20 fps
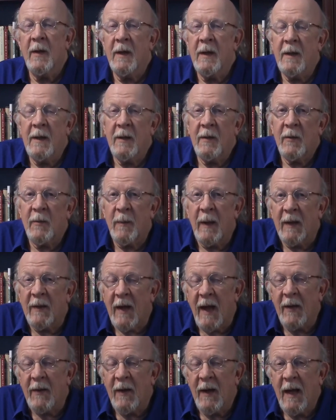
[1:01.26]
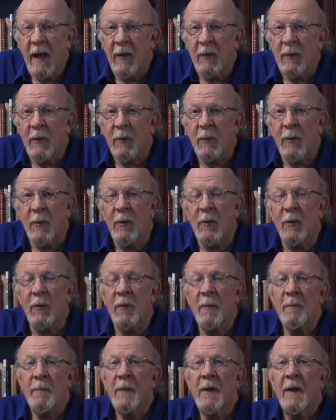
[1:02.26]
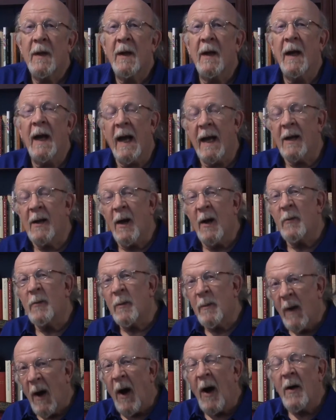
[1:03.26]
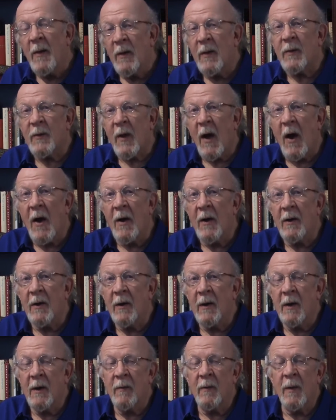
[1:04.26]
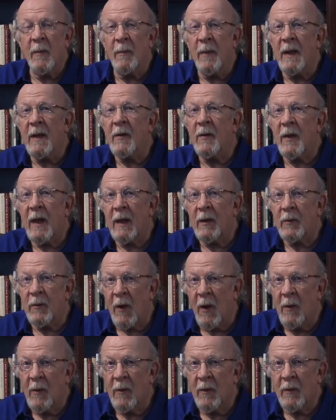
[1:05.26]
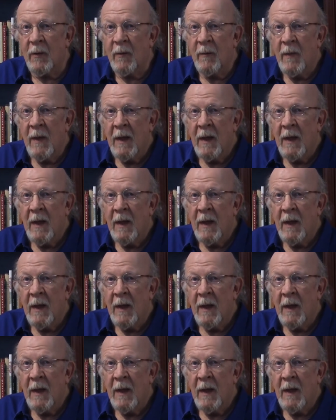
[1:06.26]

The spectator gets to choose a headline from either side of the piece they chose.